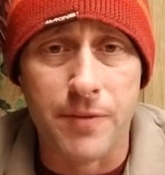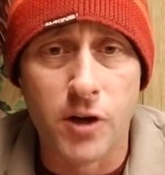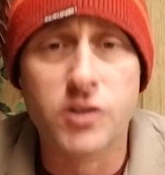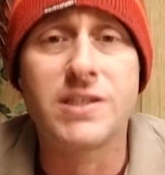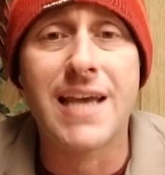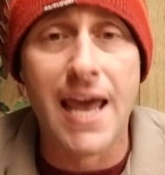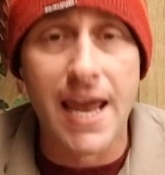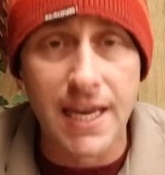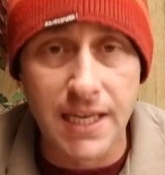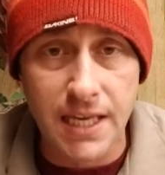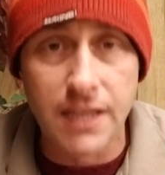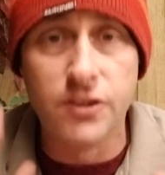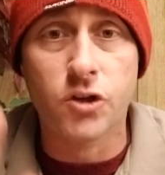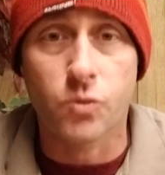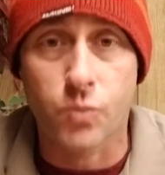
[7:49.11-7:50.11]
They're
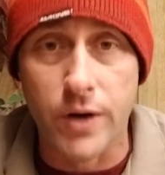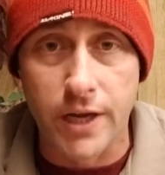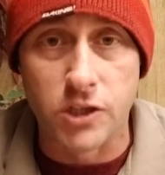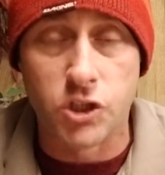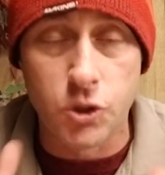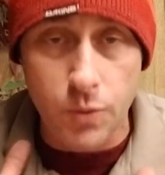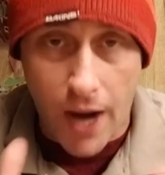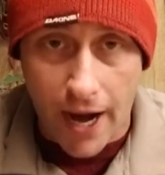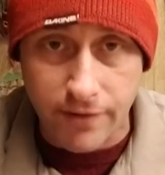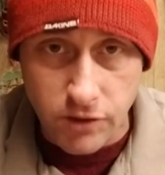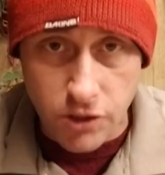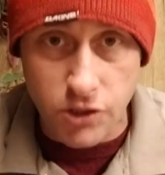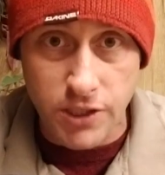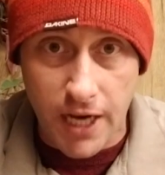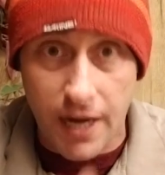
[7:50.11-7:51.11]
taking the risk. You have to
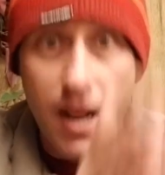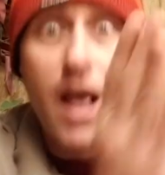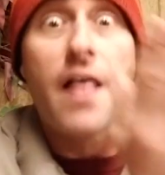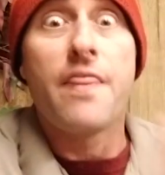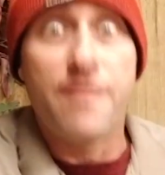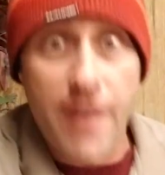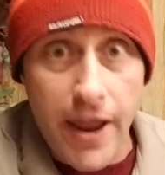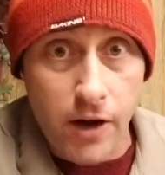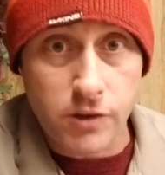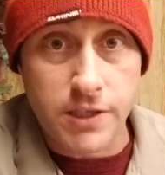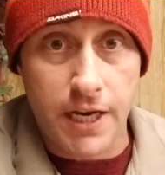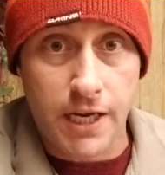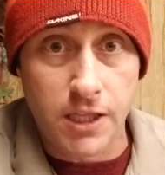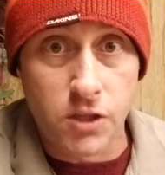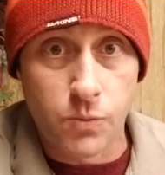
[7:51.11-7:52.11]
understand, they are
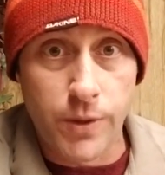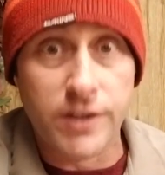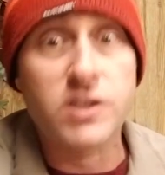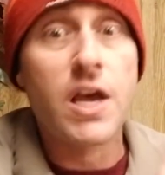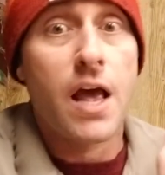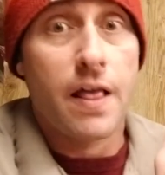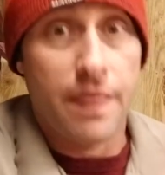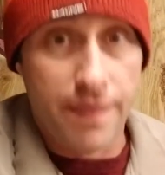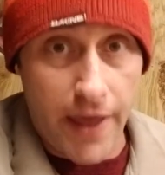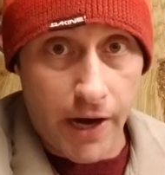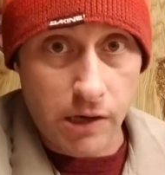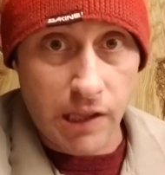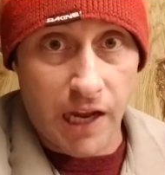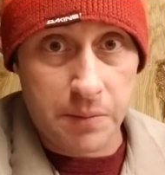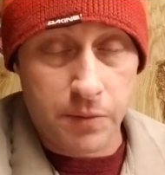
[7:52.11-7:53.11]
taking the risk. They
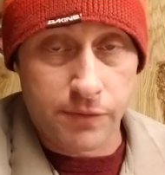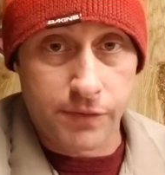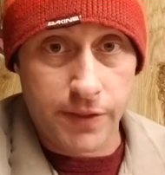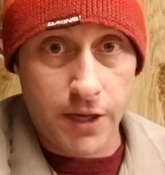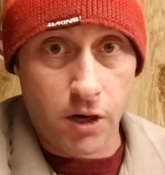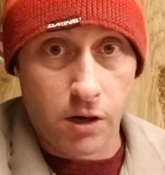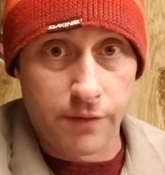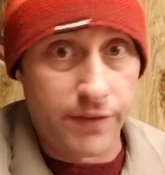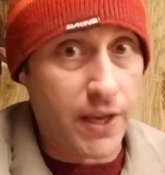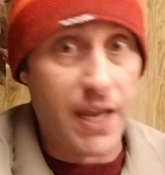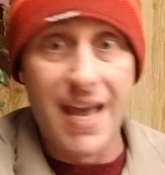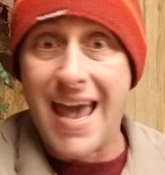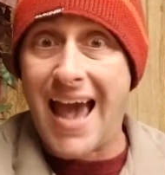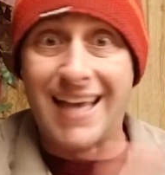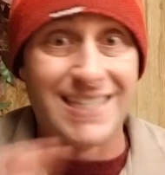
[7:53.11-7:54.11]
are liable for the
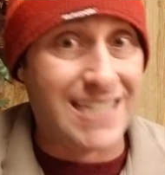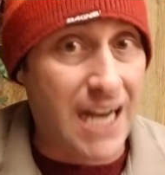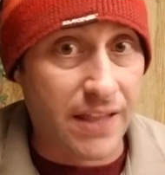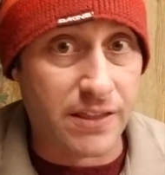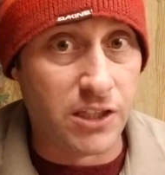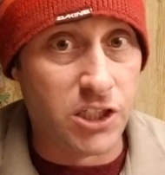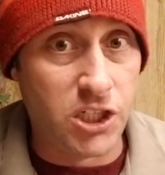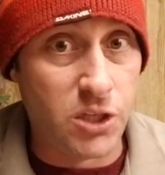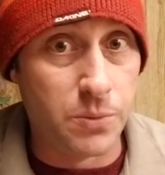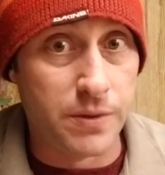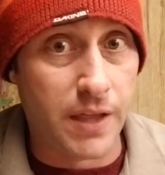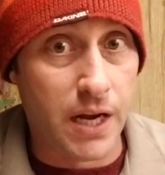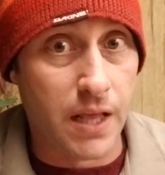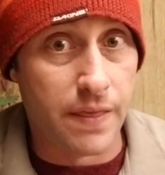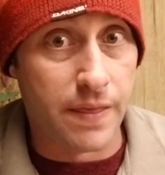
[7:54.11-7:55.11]
RV. Has nothing to do with
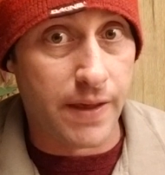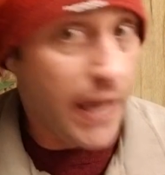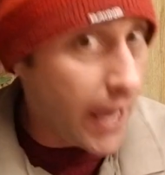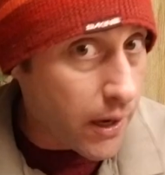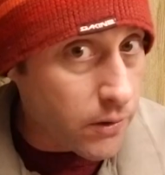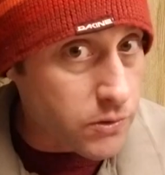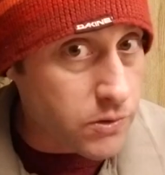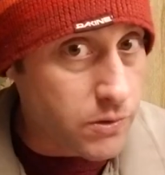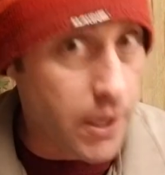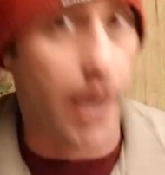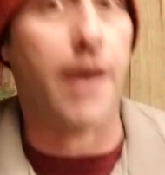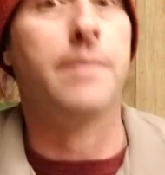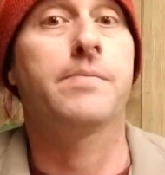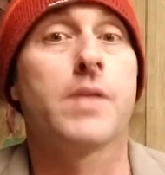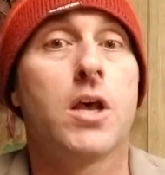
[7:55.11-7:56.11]
anything else,
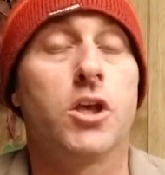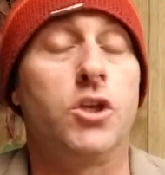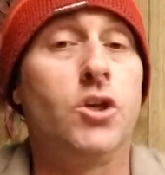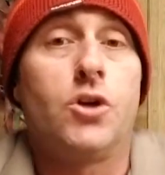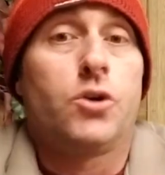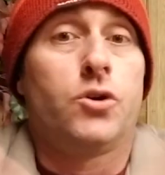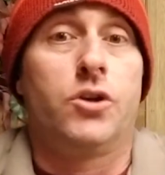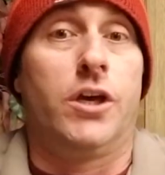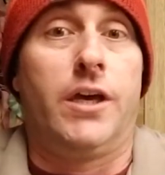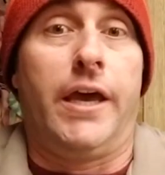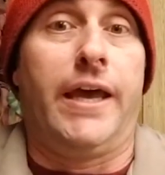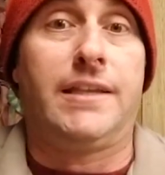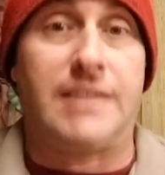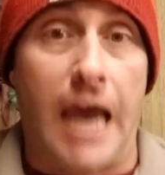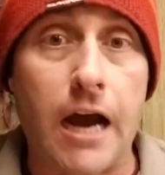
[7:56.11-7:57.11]
okay?
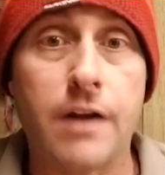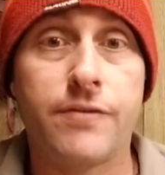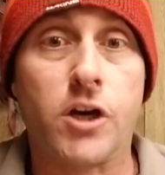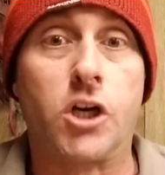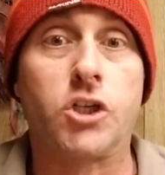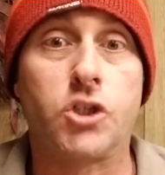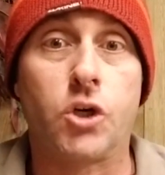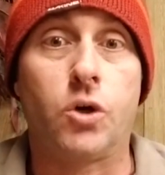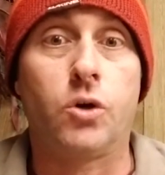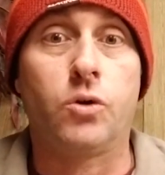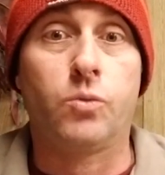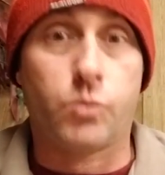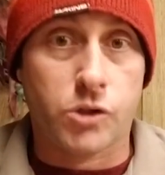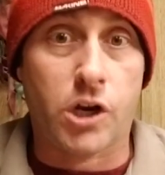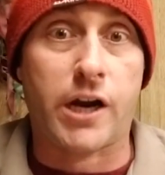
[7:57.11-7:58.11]
It's out of your
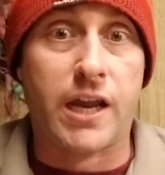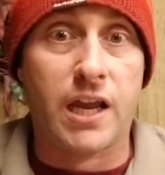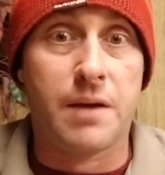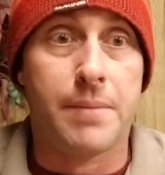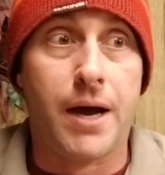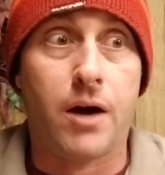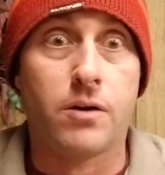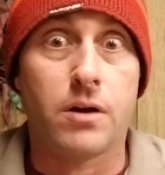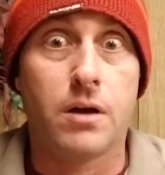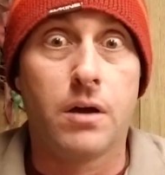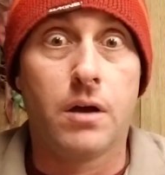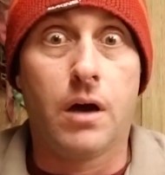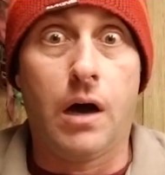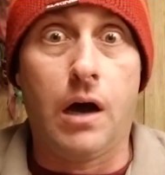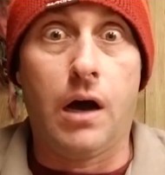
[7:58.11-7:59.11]
control. We're talking about
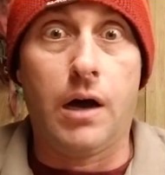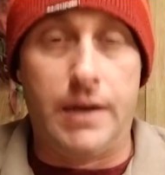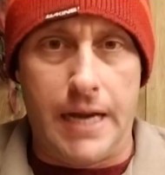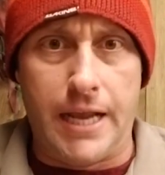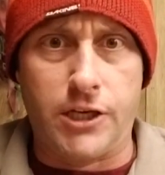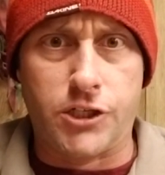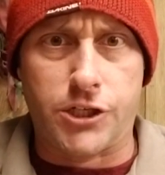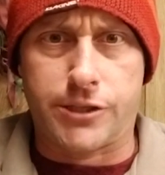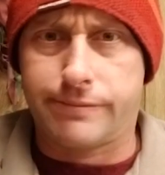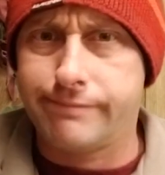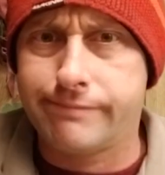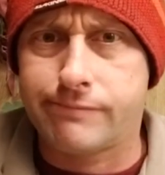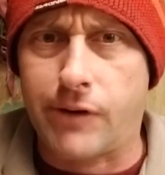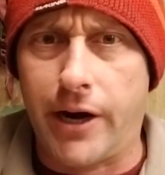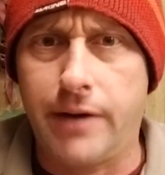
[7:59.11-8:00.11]
nature,
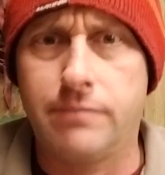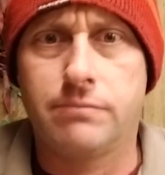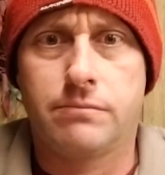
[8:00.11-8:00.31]
right?